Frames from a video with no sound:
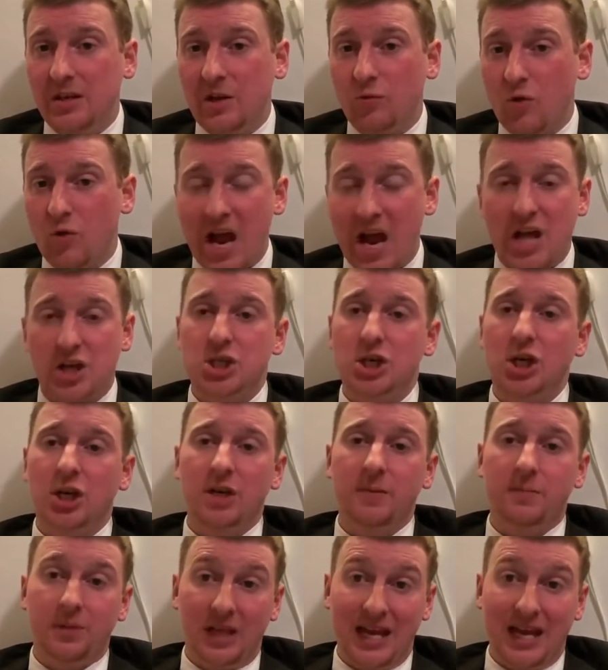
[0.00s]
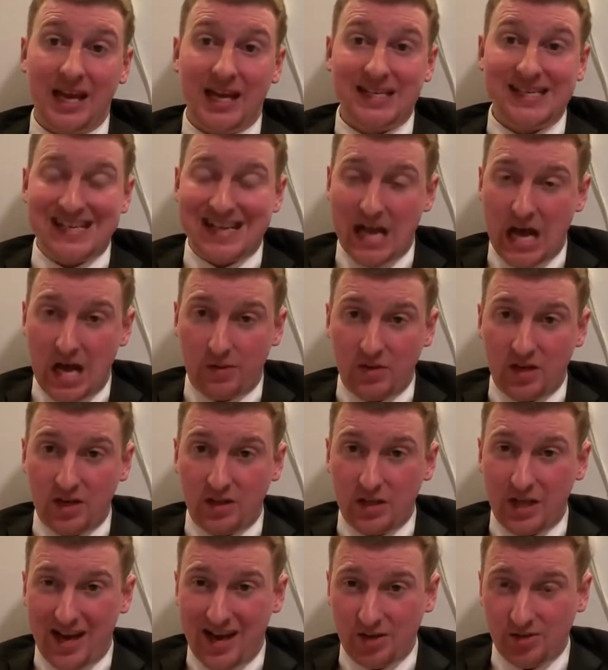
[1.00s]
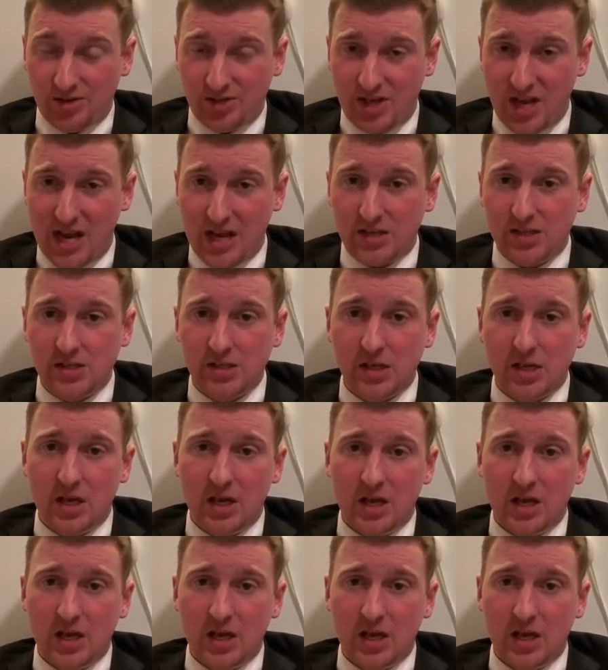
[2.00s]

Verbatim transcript: a rationally planned economy in the United States.